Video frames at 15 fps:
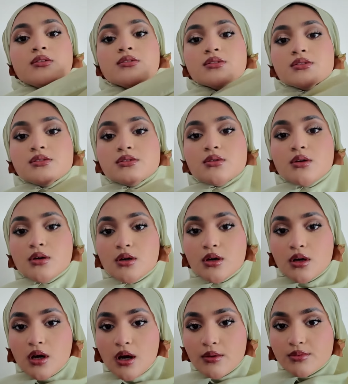
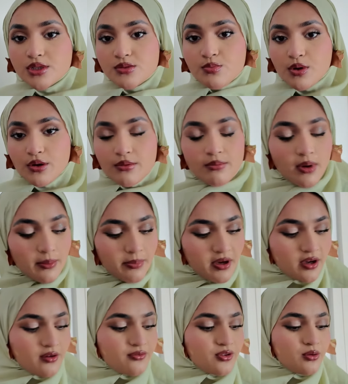just putting my
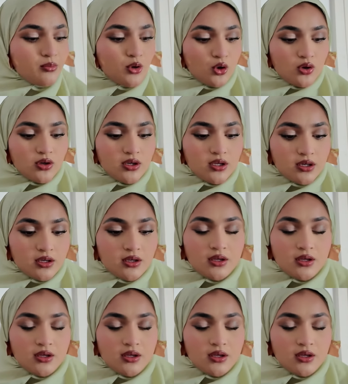perfume on.